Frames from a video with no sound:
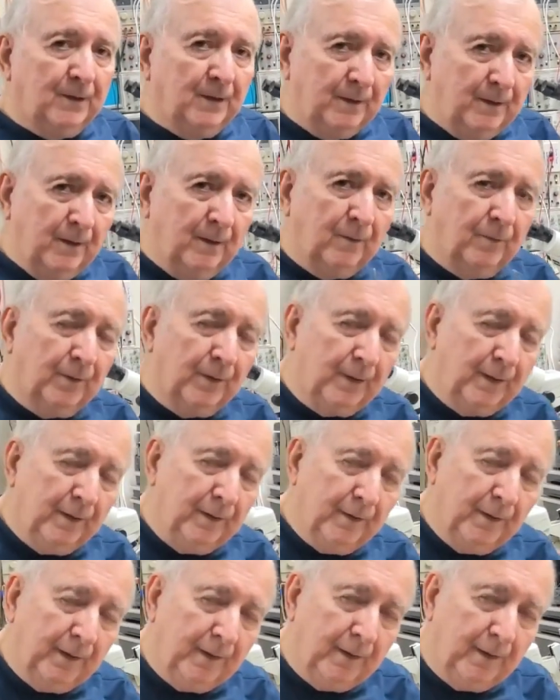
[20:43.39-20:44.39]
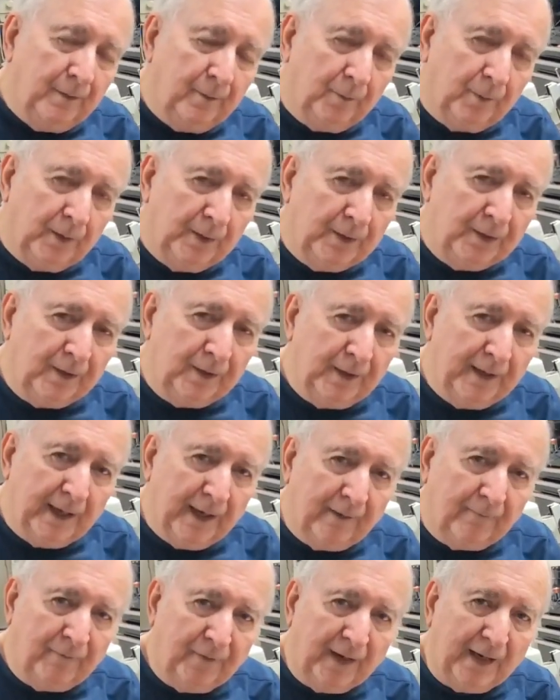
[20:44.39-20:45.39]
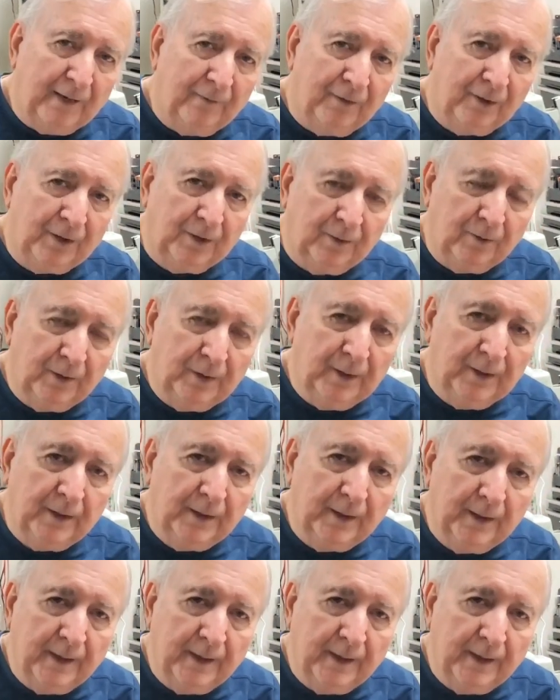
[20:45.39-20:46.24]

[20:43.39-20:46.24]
You know, the reason Cat 5 is so good,